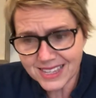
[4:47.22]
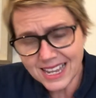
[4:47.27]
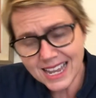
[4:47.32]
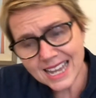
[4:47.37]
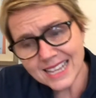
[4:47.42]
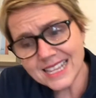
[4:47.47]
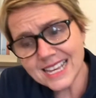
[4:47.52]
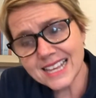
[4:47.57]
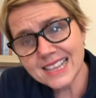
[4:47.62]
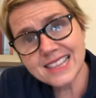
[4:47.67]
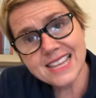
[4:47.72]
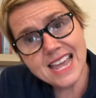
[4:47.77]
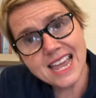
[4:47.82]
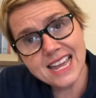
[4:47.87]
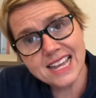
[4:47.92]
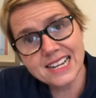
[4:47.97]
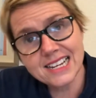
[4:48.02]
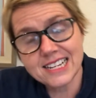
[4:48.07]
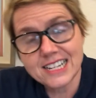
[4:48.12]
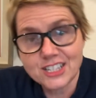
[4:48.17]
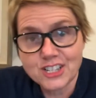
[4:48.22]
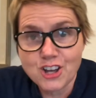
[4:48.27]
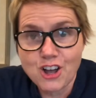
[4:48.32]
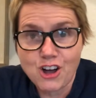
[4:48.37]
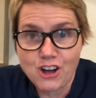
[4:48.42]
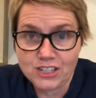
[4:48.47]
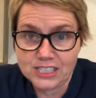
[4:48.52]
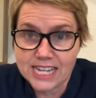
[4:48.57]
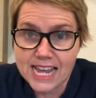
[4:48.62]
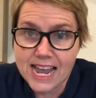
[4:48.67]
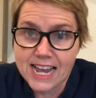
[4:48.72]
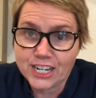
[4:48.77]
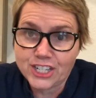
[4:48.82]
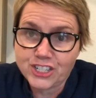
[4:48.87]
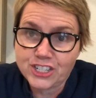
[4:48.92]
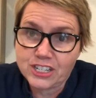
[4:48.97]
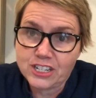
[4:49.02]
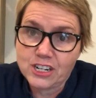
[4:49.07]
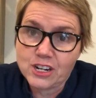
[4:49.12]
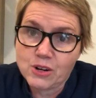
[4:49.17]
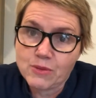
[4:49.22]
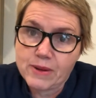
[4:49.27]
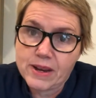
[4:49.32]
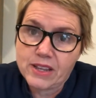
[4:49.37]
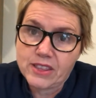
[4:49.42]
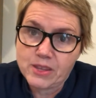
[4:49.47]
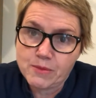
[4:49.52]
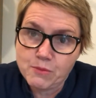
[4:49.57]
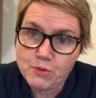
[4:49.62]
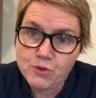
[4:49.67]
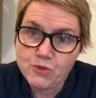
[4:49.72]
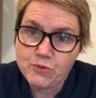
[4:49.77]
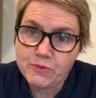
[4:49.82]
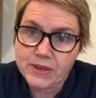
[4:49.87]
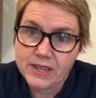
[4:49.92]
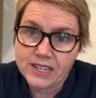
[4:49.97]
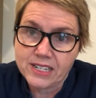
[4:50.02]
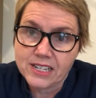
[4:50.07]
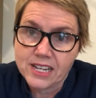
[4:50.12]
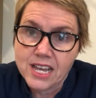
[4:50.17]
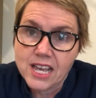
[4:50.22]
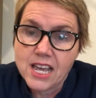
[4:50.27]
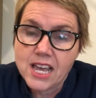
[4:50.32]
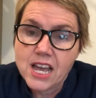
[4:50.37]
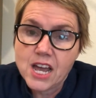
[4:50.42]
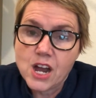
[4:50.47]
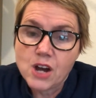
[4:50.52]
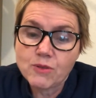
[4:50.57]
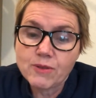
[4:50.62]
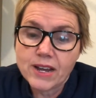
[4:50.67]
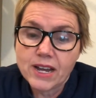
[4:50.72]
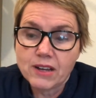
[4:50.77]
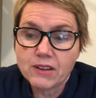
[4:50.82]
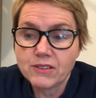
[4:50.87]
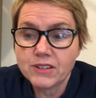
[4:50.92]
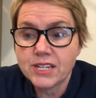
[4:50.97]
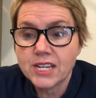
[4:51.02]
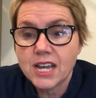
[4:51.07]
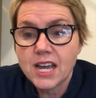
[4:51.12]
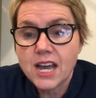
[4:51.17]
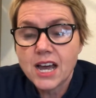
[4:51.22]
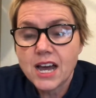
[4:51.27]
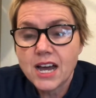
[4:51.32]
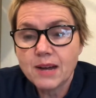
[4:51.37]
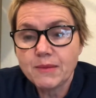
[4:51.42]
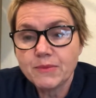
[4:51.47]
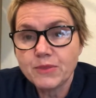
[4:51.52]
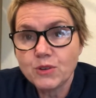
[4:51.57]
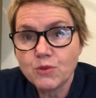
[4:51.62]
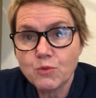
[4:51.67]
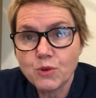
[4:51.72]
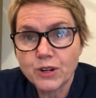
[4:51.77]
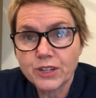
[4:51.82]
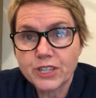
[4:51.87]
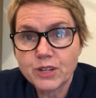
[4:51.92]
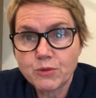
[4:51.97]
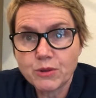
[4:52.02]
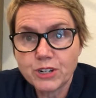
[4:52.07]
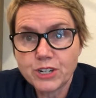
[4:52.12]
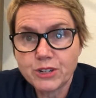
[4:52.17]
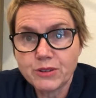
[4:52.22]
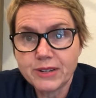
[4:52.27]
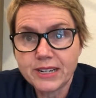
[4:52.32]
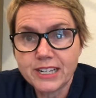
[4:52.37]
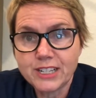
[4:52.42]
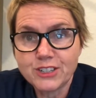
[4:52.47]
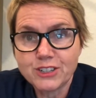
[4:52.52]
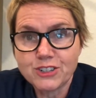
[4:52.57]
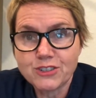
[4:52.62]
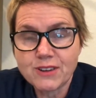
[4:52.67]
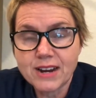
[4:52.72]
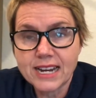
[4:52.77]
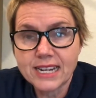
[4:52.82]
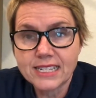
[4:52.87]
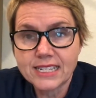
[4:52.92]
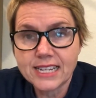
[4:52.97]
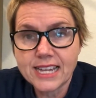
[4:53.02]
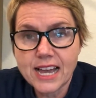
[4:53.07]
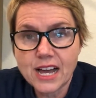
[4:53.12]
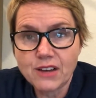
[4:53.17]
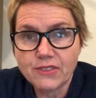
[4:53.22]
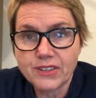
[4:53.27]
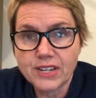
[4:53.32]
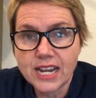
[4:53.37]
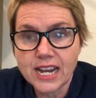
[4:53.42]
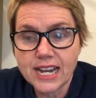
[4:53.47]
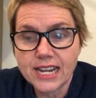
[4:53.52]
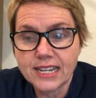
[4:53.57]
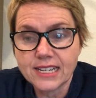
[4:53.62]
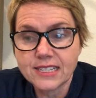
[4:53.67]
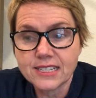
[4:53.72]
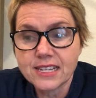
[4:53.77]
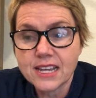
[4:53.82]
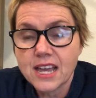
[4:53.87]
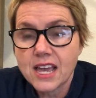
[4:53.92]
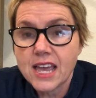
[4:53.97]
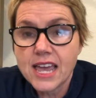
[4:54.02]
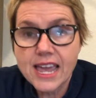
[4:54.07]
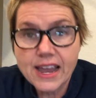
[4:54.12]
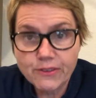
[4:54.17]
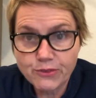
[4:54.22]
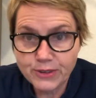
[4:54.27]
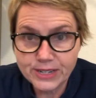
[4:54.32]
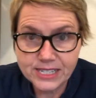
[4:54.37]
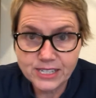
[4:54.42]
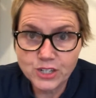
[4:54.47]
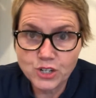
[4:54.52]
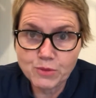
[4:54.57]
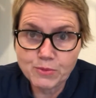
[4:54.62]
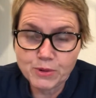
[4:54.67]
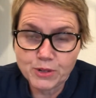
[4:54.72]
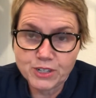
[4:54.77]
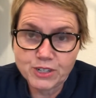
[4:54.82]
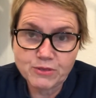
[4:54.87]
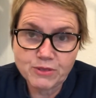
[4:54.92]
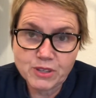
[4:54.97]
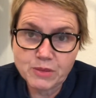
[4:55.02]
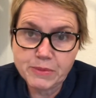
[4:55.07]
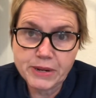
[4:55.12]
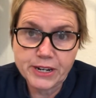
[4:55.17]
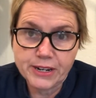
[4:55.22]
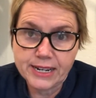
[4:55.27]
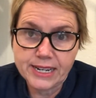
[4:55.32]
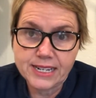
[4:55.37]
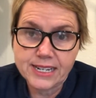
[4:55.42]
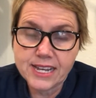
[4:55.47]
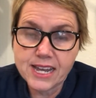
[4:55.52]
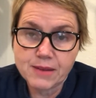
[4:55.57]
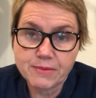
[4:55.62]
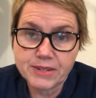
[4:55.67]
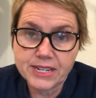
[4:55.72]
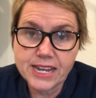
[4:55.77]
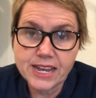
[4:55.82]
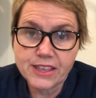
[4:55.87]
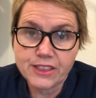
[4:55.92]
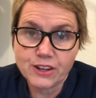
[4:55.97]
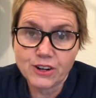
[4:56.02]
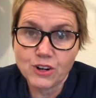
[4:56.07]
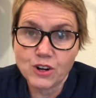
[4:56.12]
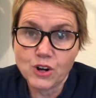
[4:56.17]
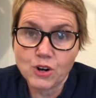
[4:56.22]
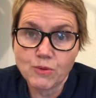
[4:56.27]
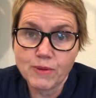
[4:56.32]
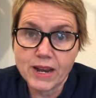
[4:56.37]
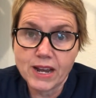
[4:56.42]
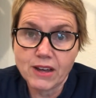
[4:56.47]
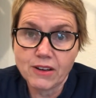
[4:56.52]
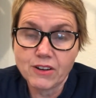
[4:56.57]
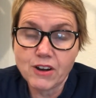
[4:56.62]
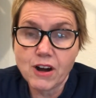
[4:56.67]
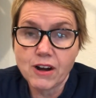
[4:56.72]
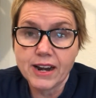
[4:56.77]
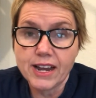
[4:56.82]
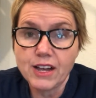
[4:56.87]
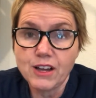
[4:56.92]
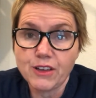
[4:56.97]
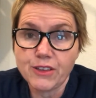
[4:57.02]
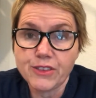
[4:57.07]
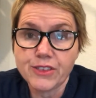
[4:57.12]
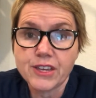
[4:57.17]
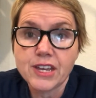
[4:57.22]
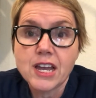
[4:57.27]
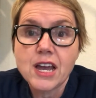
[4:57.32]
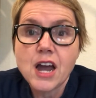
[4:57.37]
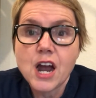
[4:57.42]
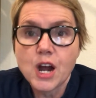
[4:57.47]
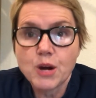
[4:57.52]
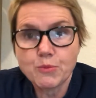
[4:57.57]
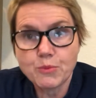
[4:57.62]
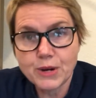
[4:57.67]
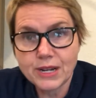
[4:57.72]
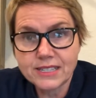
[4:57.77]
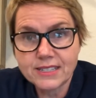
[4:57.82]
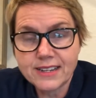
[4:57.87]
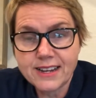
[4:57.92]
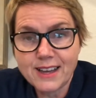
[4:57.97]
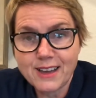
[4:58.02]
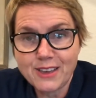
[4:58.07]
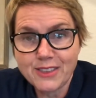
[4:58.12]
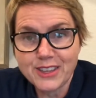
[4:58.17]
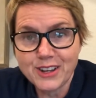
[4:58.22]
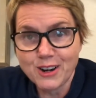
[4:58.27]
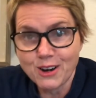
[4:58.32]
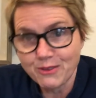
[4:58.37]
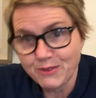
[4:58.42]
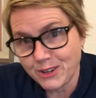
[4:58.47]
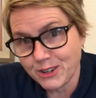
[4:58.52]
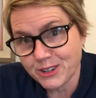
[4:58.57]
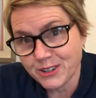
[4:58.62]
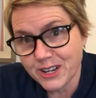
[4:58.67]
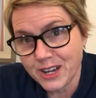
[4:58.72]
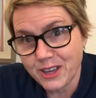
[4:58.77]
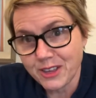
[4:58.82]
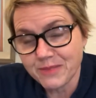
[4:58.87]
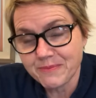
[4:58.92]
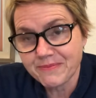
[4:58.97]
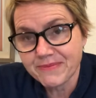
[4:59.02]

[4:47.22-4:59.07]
And then the end is a call to action around the movement around the work that we're doing to try to galvanize every single person with a period to come together around our health, our present health, and our future health.